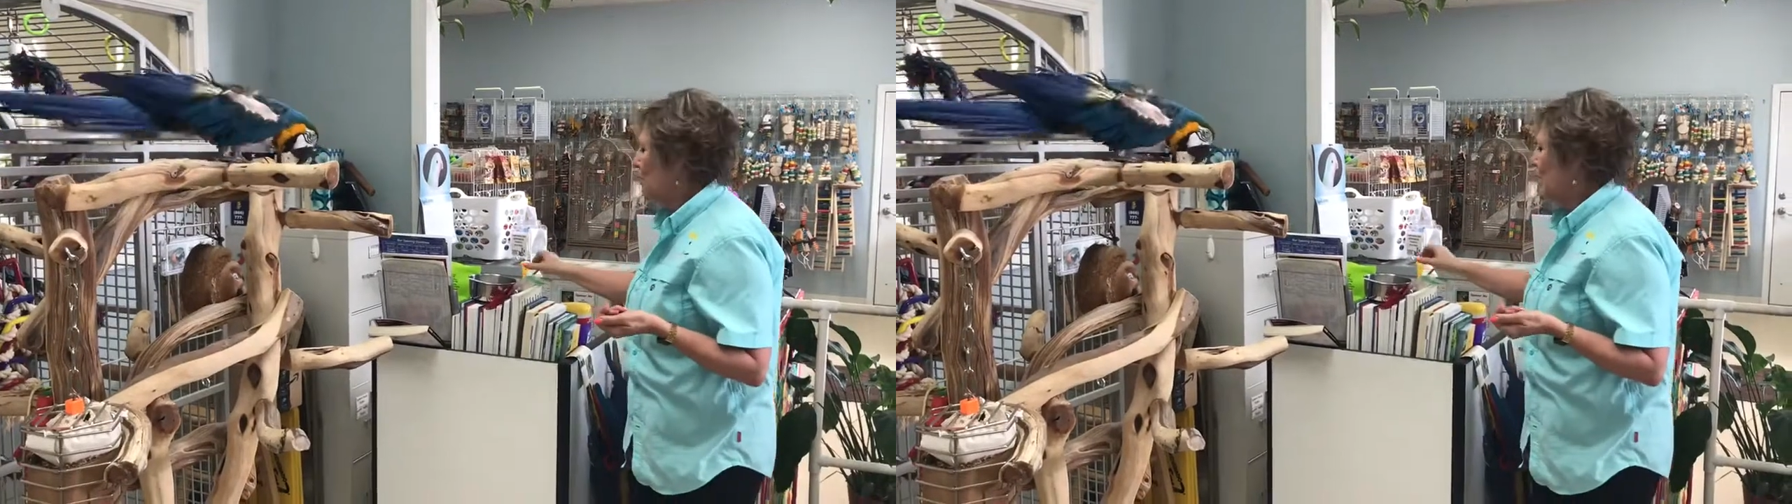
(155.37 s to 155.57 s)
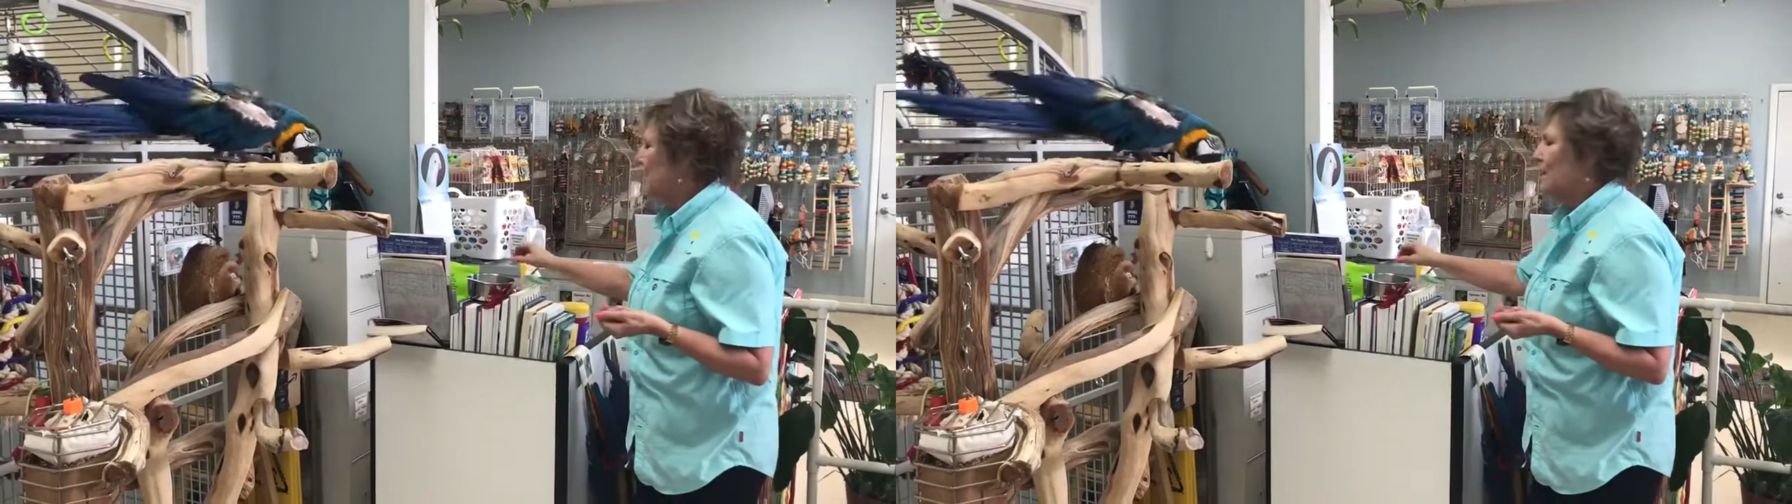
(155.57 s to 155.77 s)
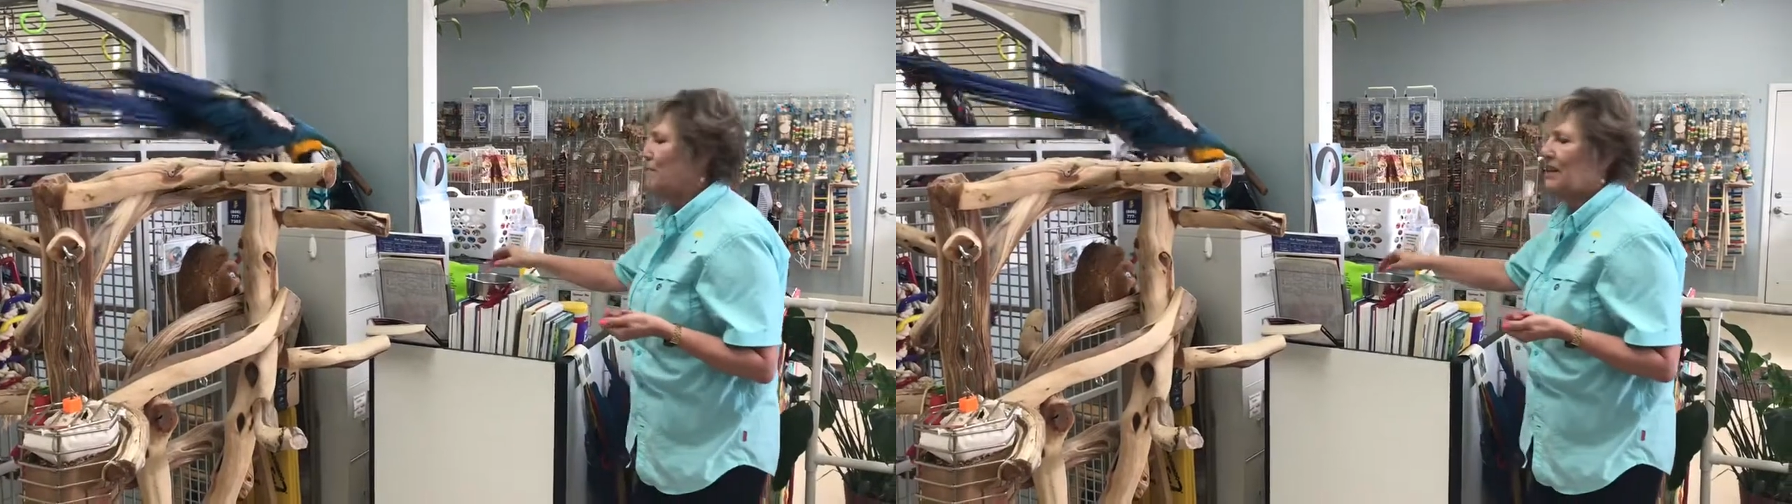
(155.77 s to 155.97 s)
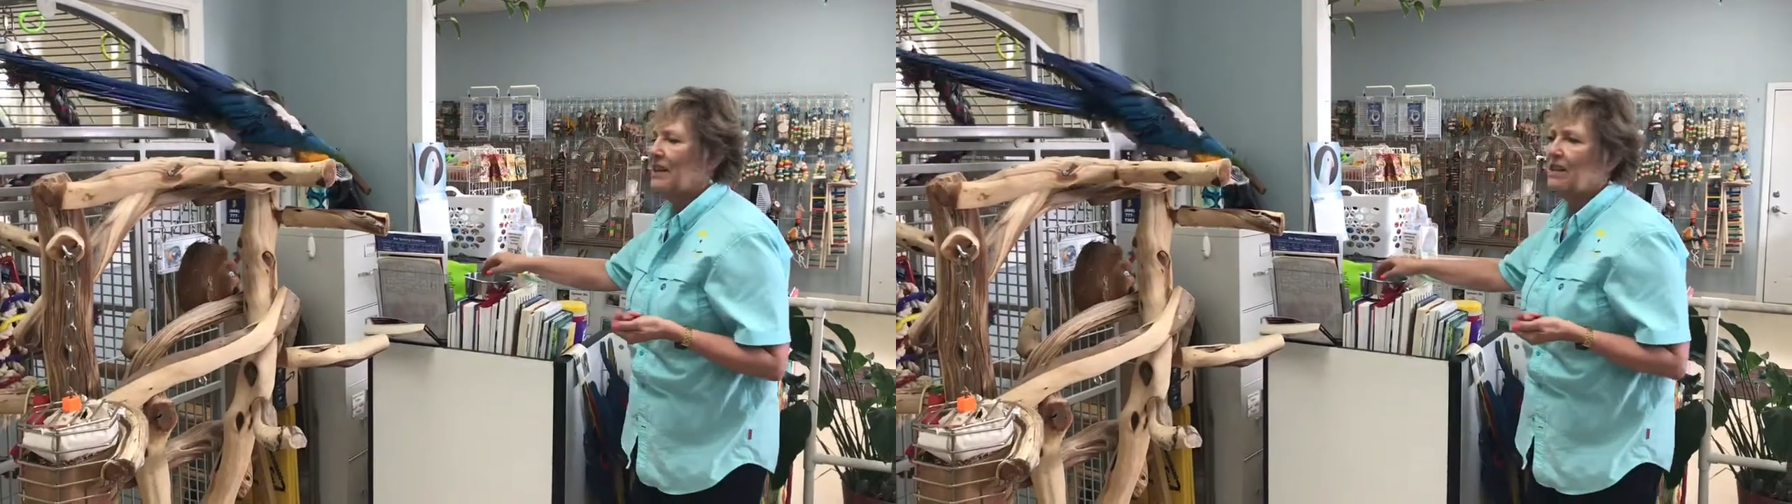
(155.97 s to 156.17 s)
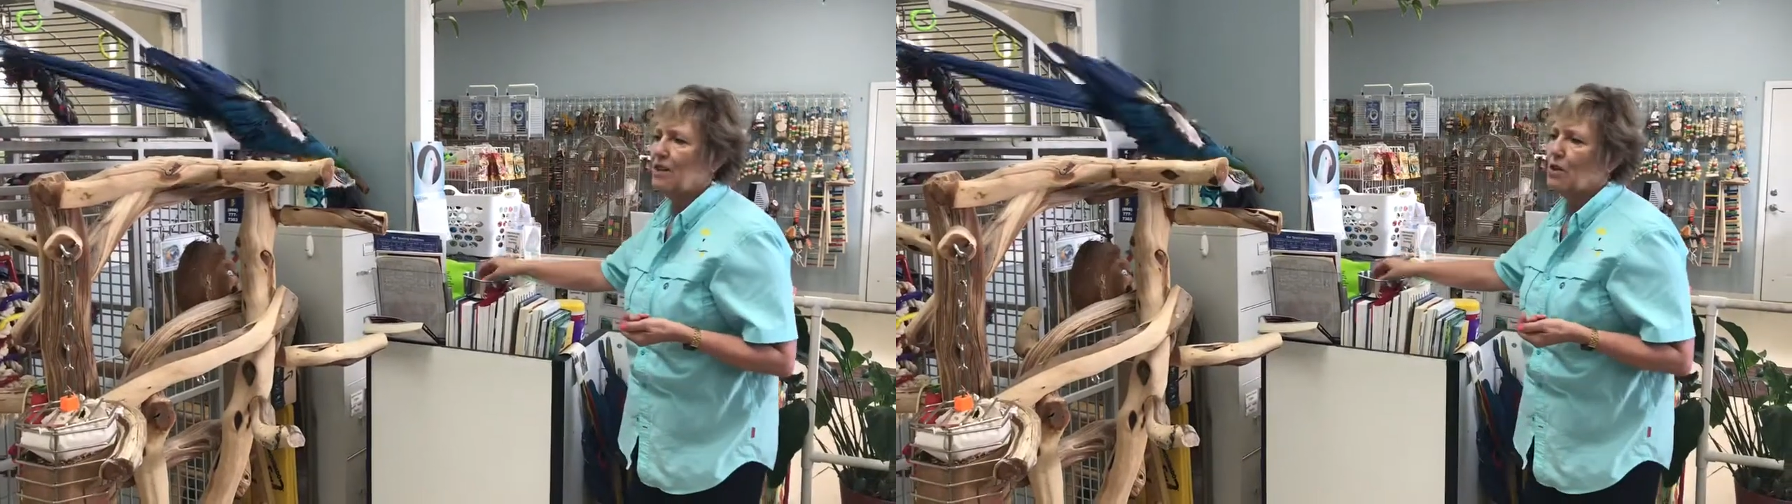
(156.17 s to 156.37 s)
bring something
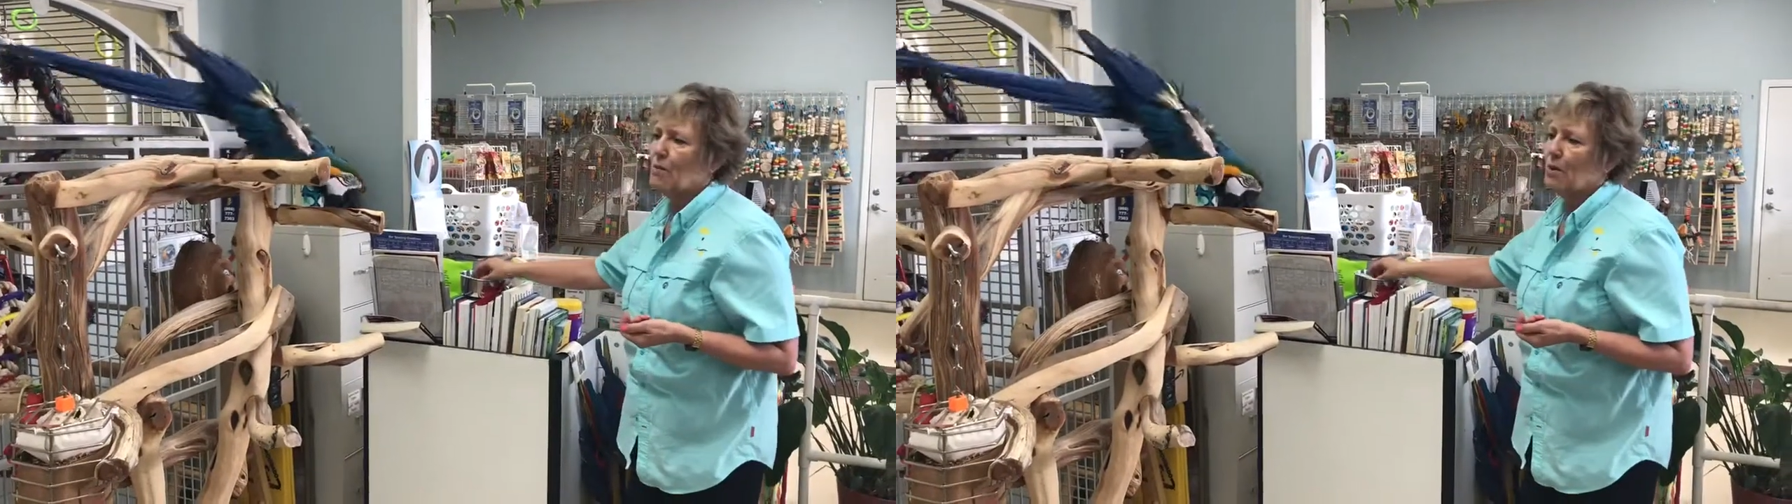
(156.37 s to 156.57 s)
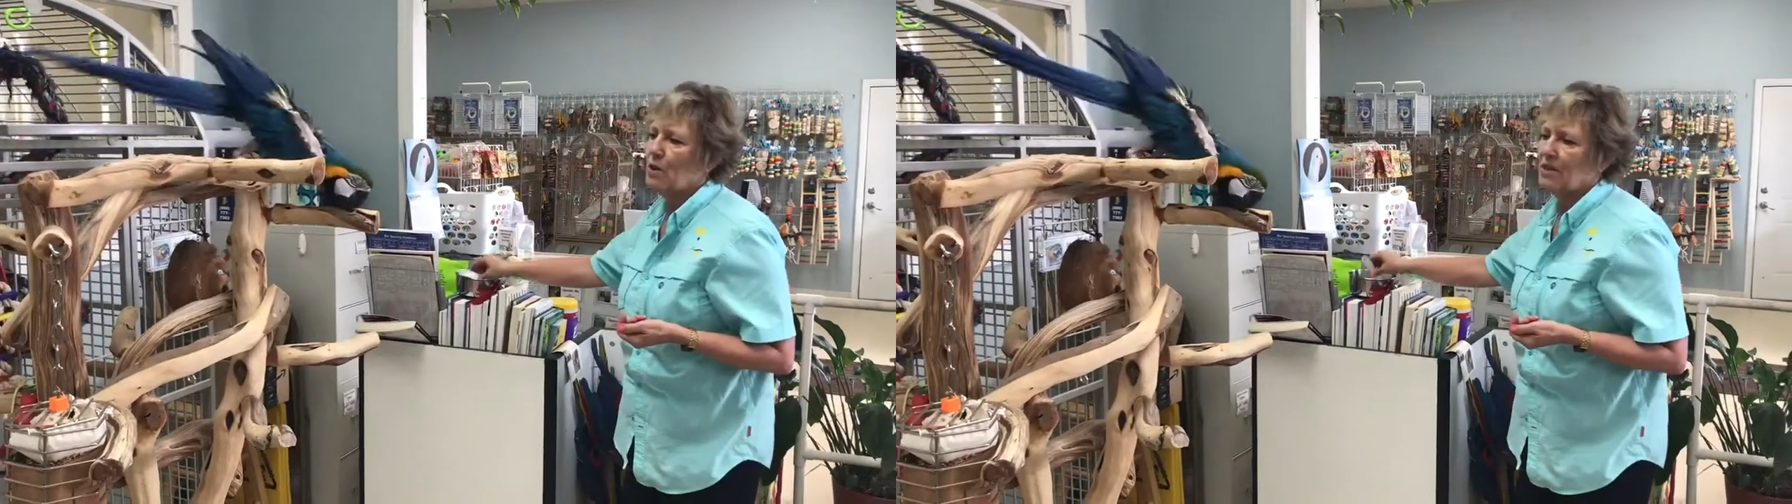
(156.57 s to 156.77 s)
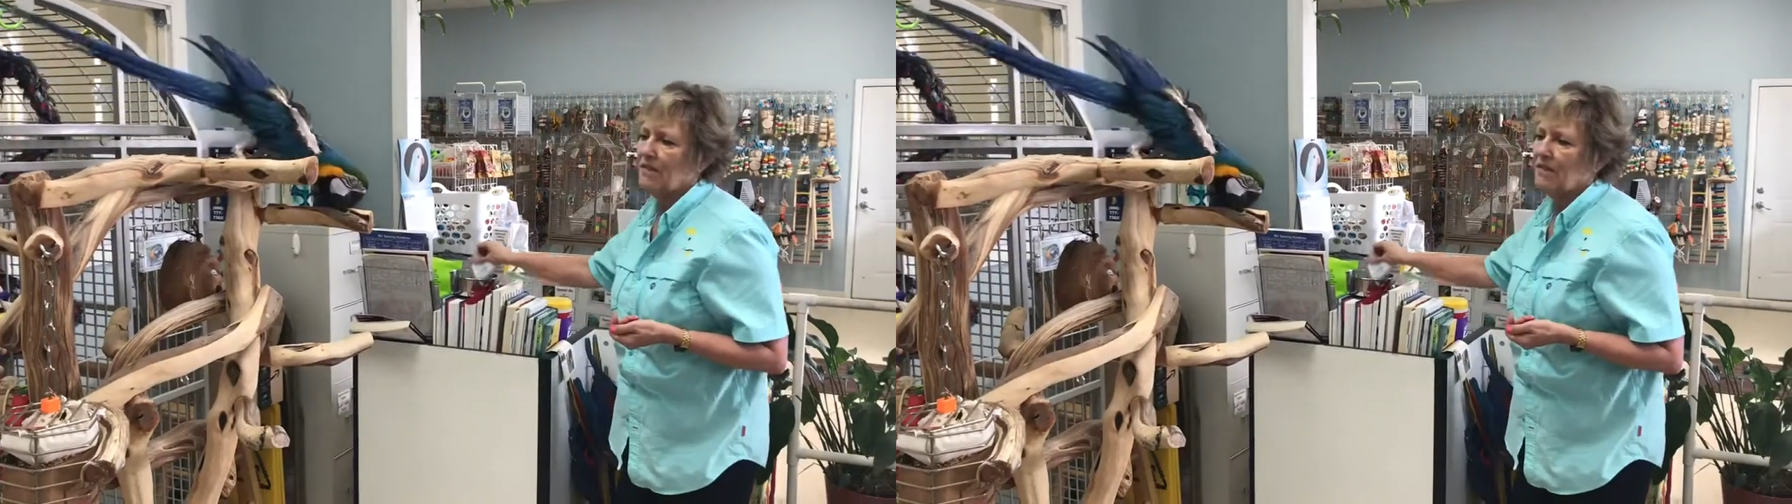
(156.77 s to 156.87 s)
into your bird's